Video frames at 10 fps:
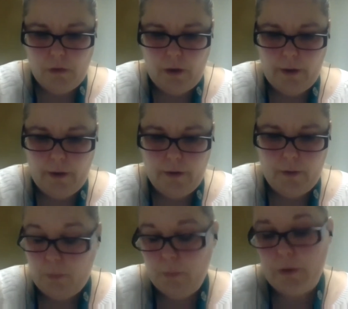
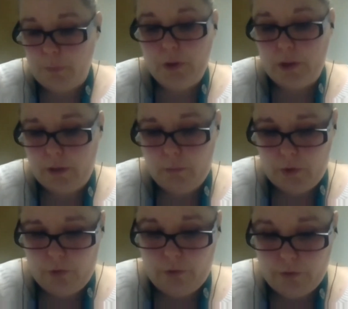Well, particularly when
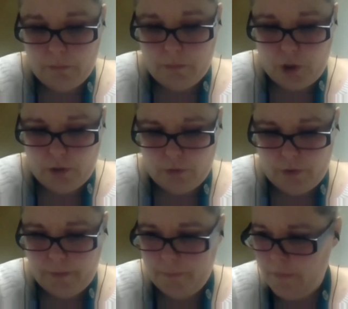you're using machine
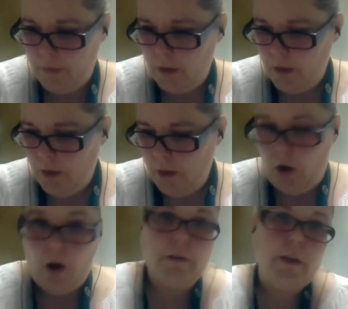learning.
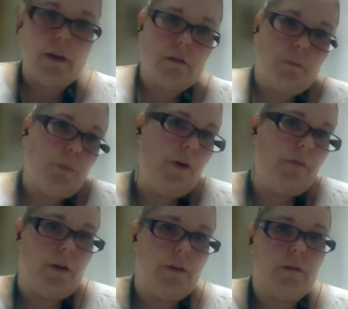Context and
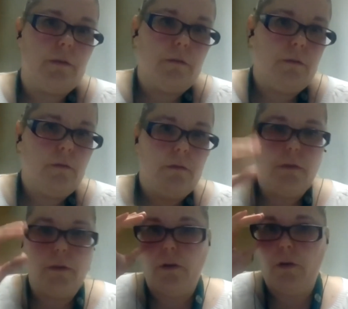provenance.
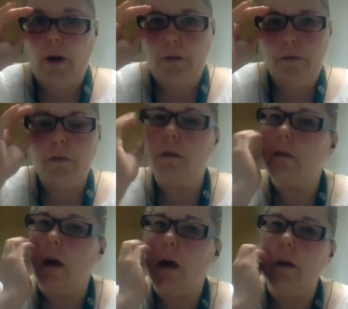I think
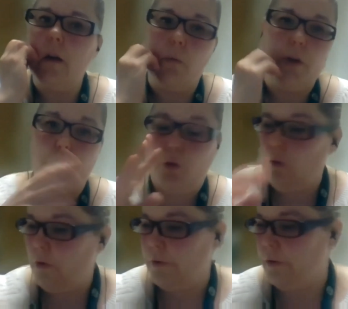that original
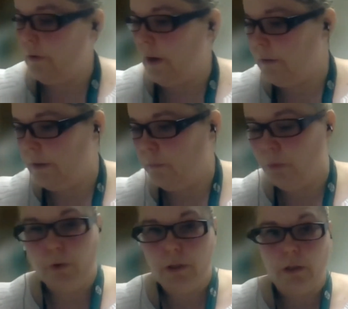order, I think
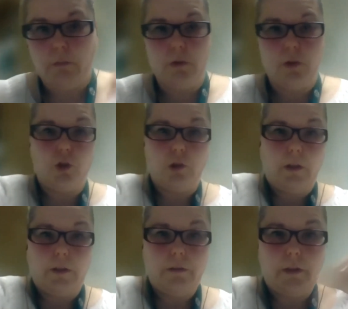when we're dealing with
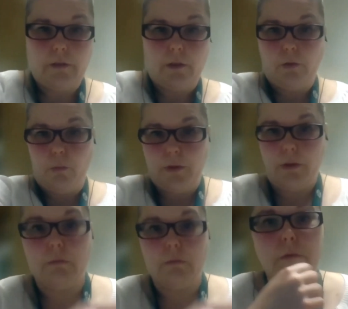digital, I think that's out the
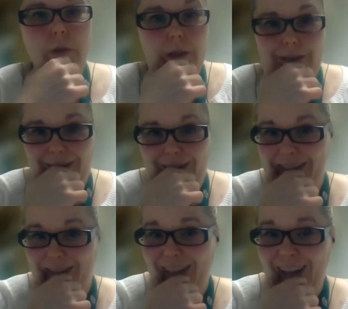window. I
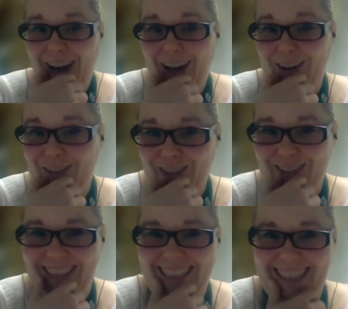don't know
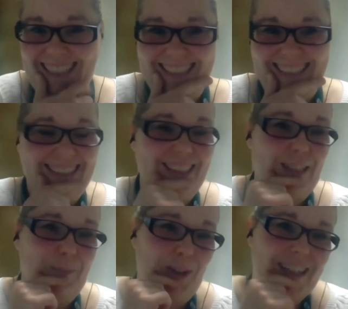that exists
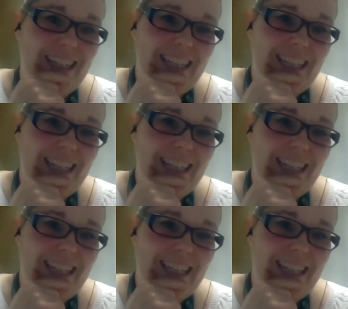anymore.